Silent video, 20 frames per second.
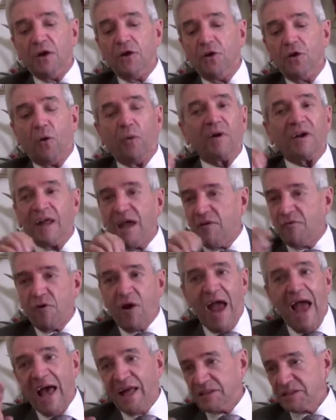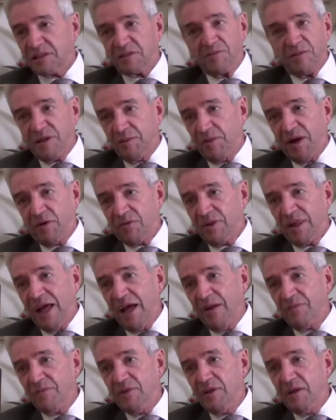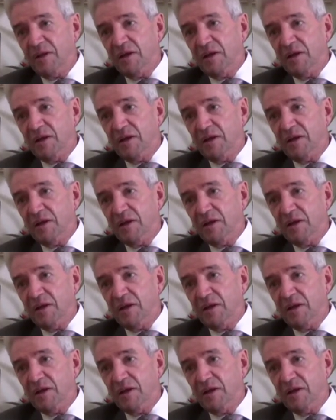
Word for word: no one ever asked me about that.